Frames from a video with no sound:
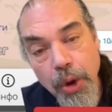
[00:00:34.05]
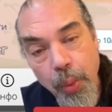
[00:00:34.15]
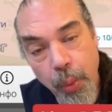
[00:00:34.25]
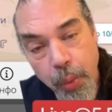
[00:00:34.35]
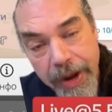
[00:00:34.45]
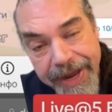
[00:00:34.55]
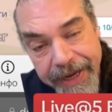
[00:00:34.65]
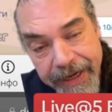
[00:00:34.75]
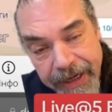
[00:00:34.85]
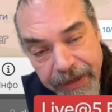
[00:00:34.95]

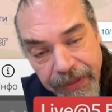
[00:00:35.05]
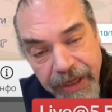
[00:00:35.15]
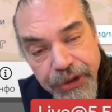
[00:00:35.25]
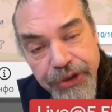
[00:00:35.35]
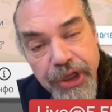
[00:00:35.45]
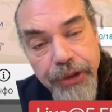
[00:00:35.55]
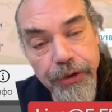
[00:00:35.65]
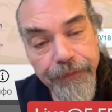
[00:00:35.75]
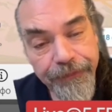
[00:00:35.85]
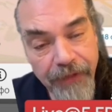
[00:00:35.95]
weakening this
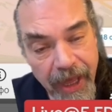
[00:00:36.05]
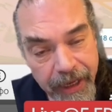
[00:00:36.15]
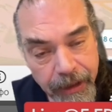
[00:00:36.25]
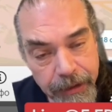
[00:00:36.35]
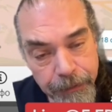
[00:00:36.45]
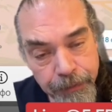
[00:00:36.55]
southern flank,